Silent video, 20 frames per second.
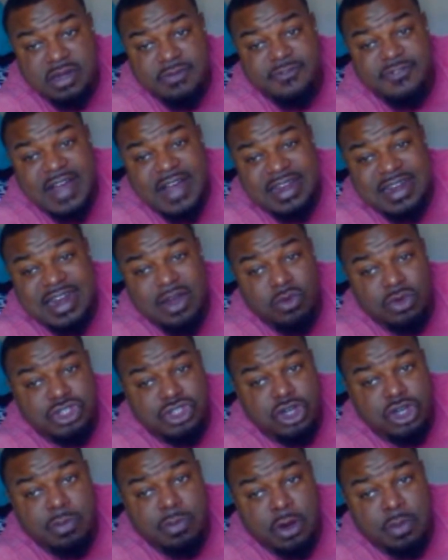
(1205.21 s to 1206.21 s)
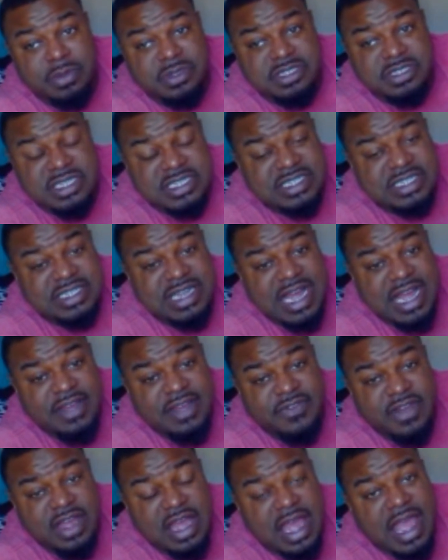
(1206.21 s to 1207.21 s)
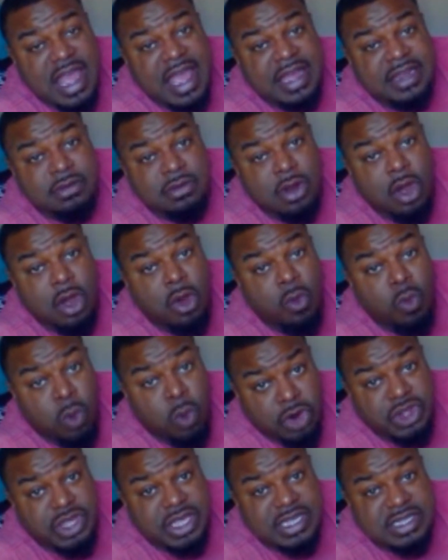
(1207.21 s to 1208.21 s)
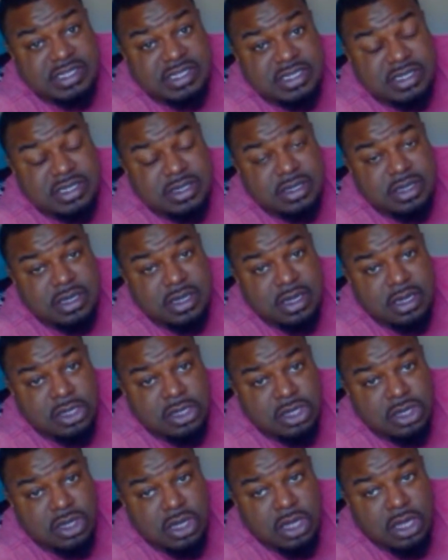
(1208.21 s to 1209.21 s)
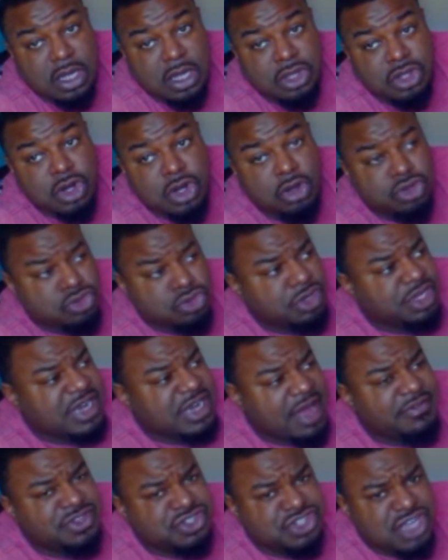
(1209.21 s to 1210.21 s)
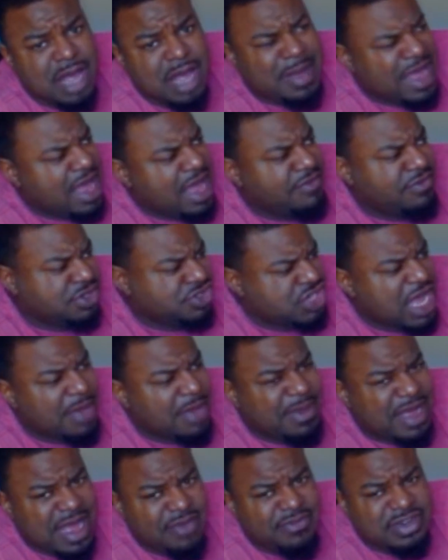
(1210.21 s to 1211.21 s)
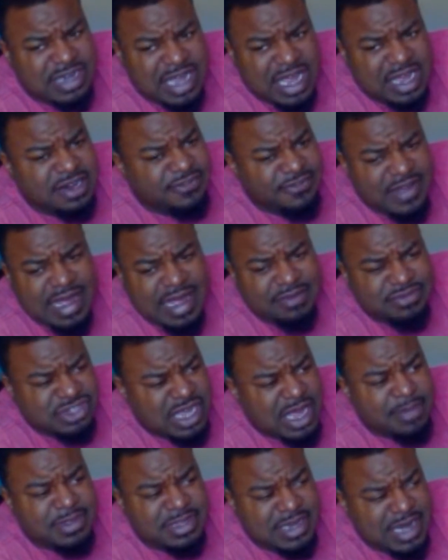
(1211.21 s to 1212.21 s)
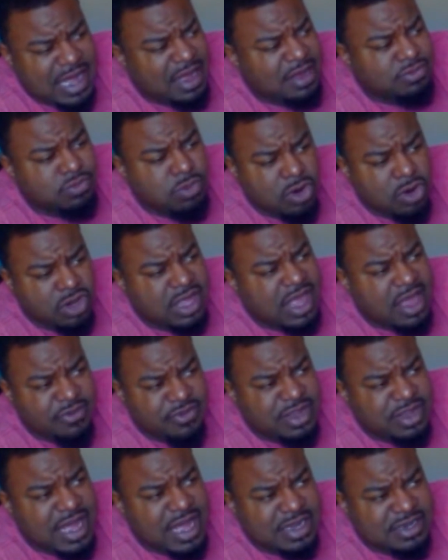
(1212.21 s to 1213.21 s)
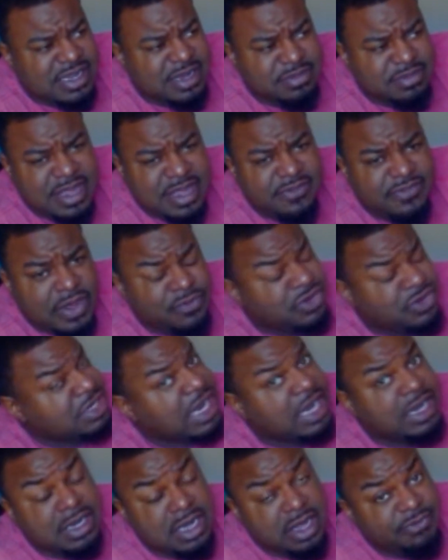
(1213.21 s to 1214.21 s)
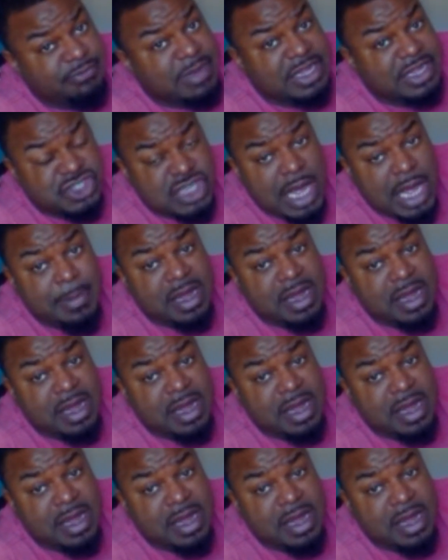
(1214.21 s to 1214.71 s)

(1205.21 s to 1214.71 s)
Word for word: Find out what your purpose is in life and work it. You know, you can have a job. I have a job. I have a nine to five job that I work every goddamn day faithfully. And I love my job.